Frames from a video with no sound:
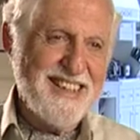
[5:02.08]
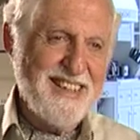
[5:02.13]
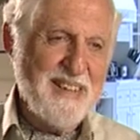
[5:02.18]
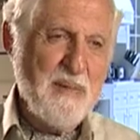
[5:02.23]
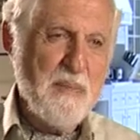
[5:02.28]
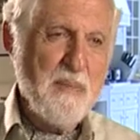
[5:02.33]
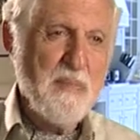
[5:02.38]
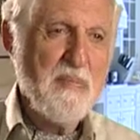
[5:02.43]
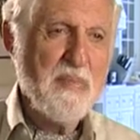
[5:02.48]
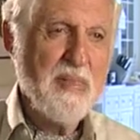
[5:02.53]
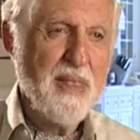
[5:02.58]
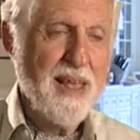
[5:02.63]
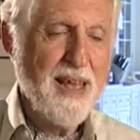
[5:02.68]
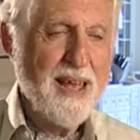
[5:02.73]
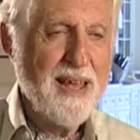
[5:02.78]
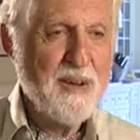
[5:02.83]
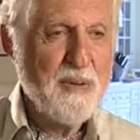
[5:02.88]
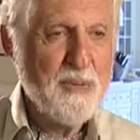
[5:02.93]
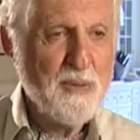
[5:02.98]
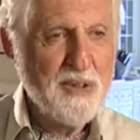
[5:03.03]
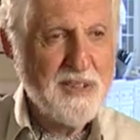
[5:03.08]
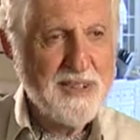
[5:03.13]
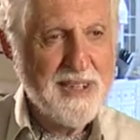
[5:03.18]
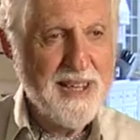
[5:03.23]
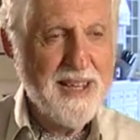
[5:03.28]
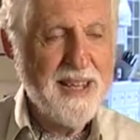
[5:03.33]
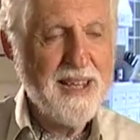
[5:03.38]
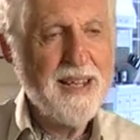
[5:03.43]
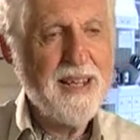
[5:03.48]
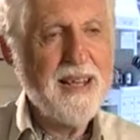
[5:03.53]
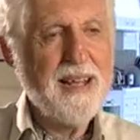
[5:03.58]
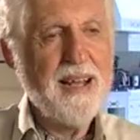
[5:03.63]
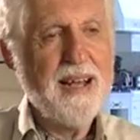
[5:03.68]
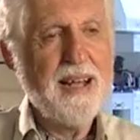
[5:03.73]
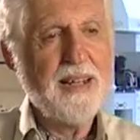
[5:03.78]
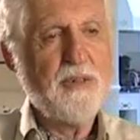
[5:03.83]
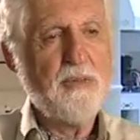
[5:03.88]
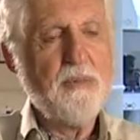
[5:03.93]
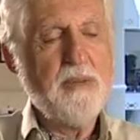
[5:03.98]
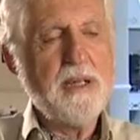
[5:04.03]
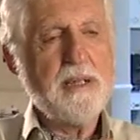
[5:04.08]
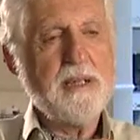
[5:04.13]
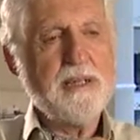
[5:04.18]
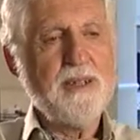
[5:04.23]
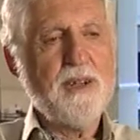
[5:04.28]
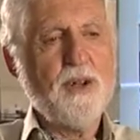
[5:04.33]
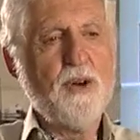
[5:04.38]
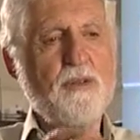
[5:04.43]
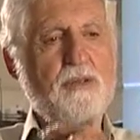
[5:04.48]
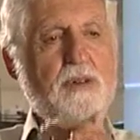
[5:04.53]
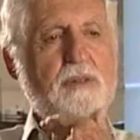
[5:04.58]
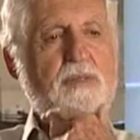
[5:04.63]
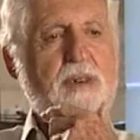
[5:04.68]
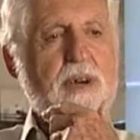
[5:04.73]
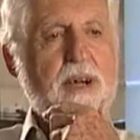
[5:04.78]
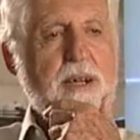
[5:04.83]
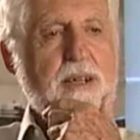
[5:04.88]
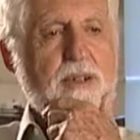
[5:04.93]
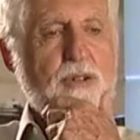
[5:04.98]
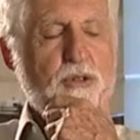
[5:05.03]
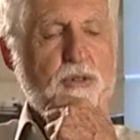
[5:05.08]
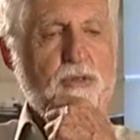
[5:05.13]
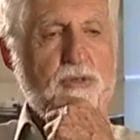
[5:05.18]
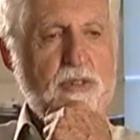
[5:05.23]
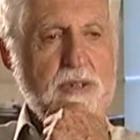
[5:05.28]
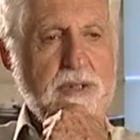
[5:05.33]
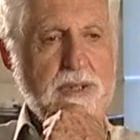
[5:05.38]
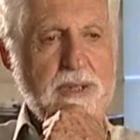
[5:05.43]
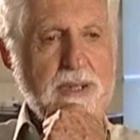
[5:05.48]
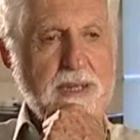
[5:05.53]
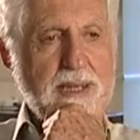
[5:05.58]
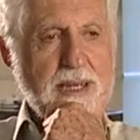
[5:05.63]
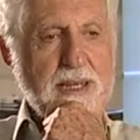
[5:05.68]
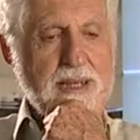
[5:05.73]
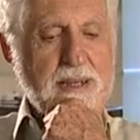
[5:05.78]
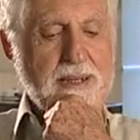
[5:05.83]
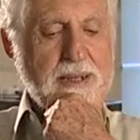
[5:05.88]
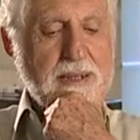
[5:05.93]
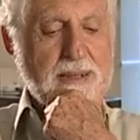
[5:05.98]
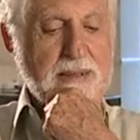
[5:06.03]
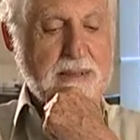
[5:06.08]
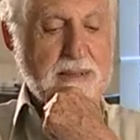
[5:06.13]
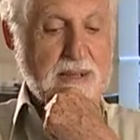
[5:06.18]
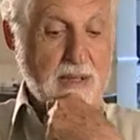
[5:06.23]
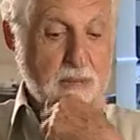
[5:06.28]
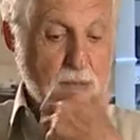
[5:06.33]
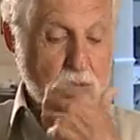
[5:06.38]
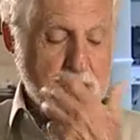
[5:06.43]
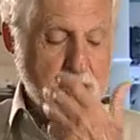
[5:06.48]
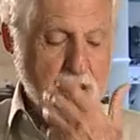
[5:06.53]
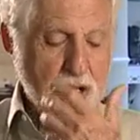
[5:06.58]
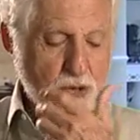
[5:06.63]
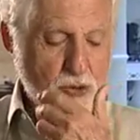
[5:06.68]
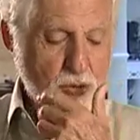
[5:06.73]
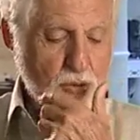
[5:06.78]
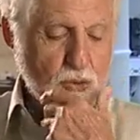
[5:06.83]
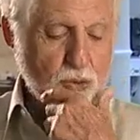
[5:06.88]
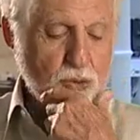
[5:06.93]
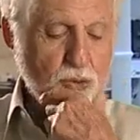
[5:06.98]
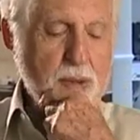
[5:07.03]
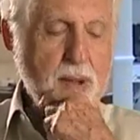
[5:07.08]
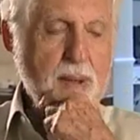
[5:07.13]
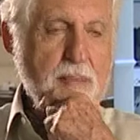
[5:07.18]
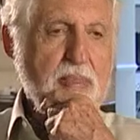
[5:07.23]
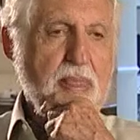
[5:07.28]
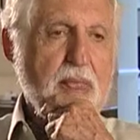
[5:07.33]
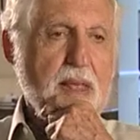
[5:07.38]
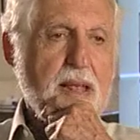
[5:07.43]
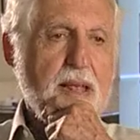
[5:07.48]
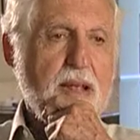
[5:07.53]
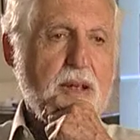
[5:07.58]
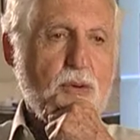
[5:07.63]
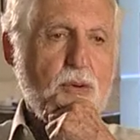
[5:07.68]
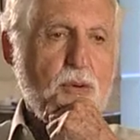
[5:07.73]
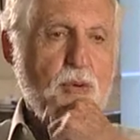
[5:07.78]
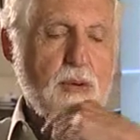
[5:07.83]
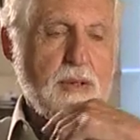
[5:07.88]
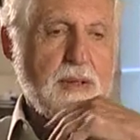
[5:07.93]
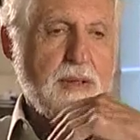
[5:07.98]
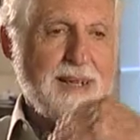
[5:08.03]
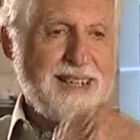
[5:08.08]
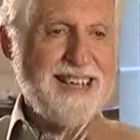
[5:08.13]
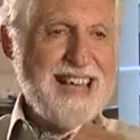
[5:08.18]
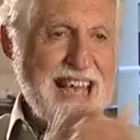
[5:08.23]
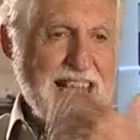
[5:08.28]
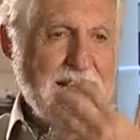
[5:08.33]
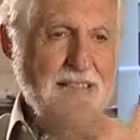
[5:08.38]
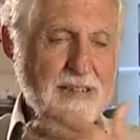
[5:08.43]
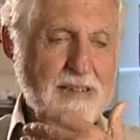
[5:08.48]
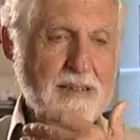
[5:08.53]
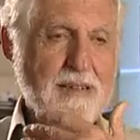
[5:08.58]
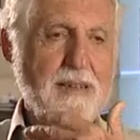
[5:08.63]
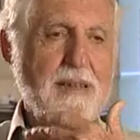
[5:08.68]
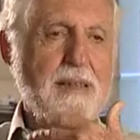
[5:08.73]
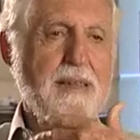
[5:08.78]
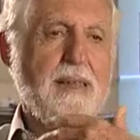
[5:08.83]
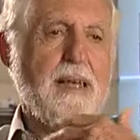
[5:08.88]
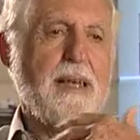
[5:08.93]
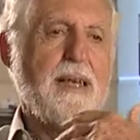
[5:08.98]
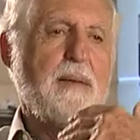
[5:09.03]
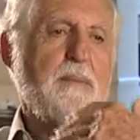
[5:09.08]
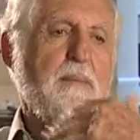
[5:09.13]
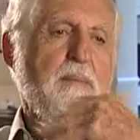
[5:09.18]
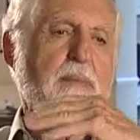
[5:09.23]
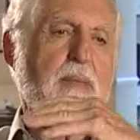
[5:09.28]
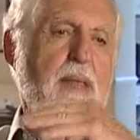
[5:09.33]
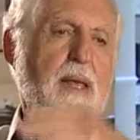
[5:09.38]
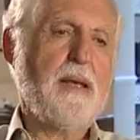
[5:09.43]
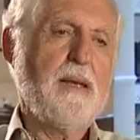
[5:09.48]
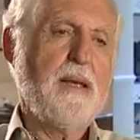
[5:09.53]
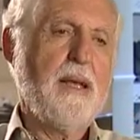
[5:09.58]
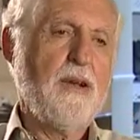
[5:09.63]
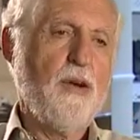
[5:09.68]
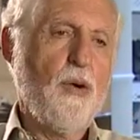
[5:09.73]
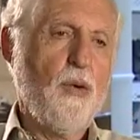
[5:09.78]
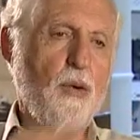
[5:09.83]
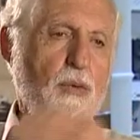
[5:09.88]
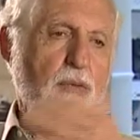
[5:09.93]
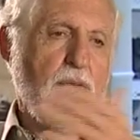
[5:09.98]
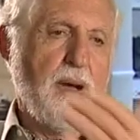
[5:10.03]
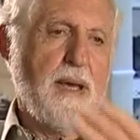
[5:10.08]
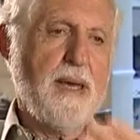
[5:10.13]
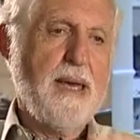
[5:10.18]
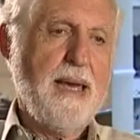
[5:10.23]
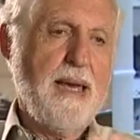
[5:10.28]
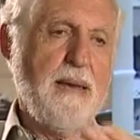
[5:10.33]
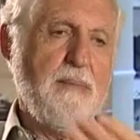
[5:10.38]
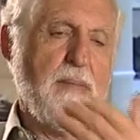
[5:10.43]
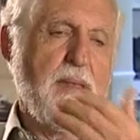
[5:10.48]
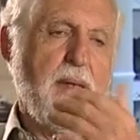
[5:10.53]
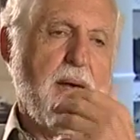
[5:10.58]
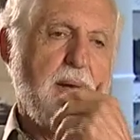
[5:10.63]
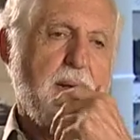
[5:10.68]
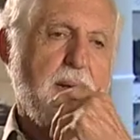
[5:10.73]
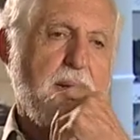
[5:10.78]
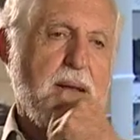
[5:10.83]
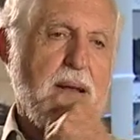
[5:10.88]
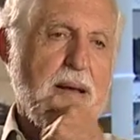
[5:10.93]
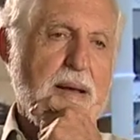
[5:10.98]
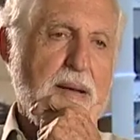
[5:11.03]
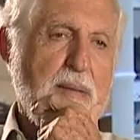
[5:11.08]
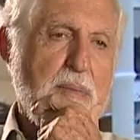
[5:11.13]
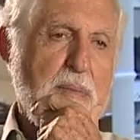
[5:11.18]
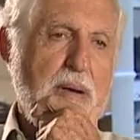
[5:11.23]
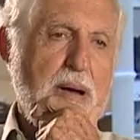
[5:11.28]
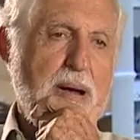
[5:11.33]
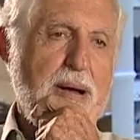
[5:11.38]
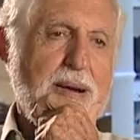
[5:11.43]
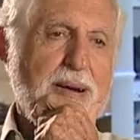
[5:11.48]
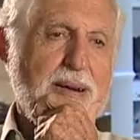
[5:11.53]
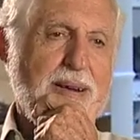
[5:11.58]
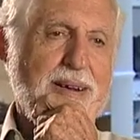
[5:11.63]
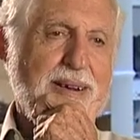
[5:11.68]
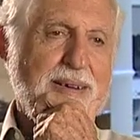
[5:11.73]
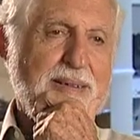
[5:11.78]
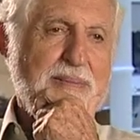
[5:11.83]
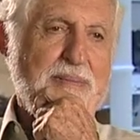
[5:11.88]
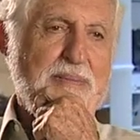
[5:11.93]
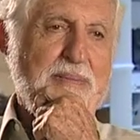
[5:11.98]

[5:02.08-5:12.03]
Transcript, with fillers: Mm-hmm. And it was an admission of a very sophisticated critic, which I knew, who was against thing, and yet I overcame that uh, barrier.